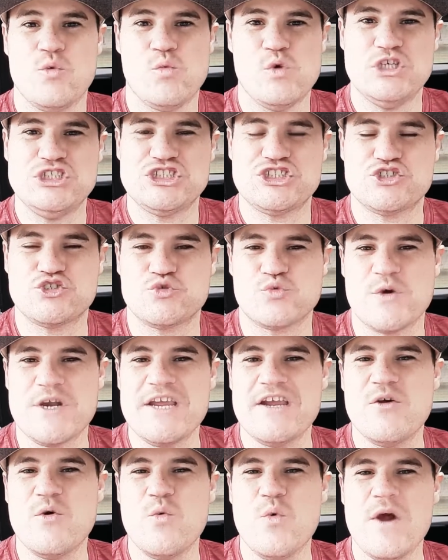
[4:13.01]
we
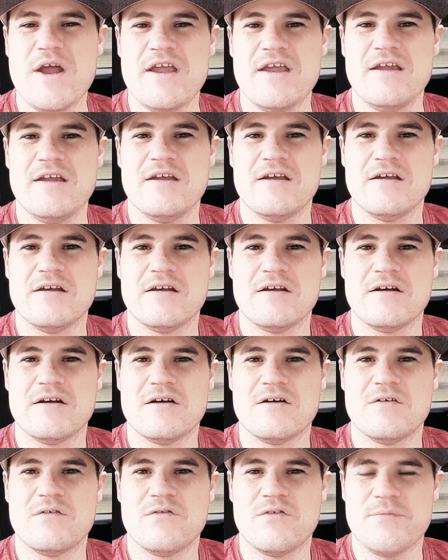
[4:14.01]
shrink away
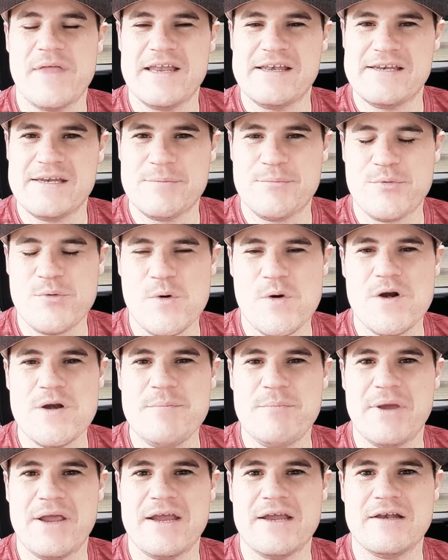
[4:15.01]
from that
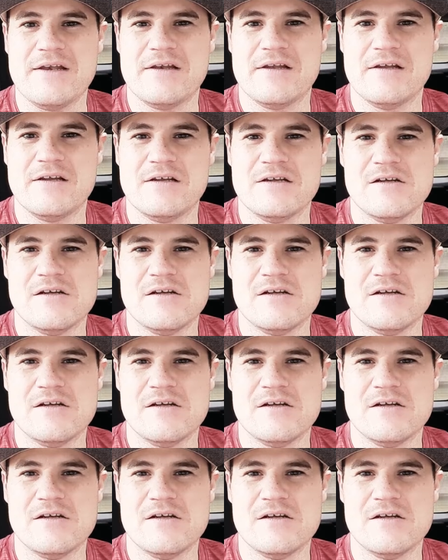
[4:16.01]
temporary pain.